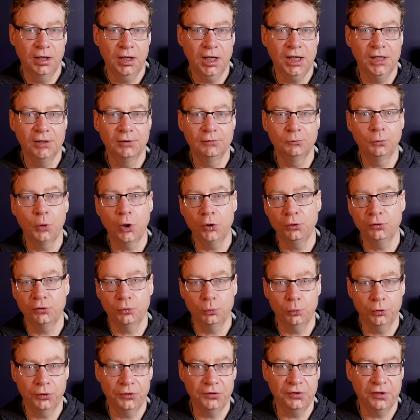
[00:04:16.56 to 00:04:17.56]
It won't
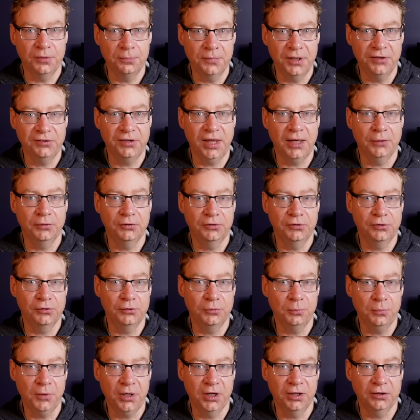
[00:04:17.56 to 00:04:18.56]
want to miss out
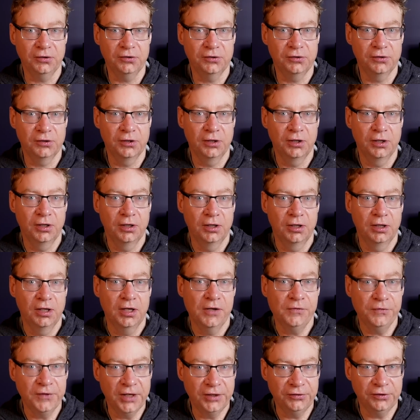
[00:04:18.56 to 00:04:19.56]
too much.
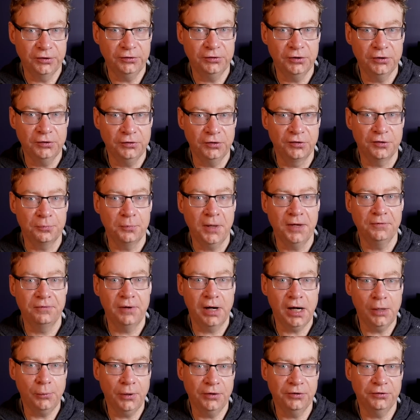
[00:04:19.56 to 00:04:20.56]
The institutions may
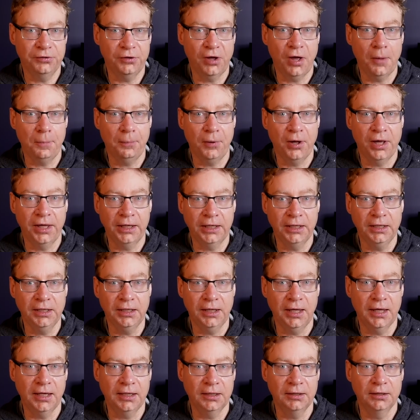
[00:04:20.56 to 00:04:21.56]
very well start buying in
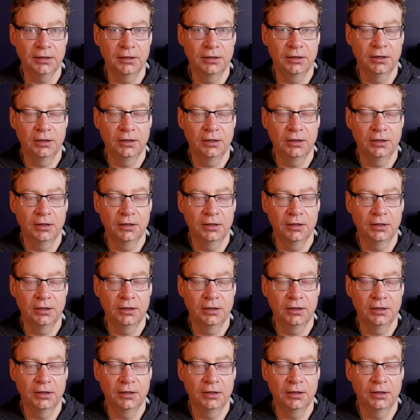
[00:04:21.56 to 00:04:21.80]
again.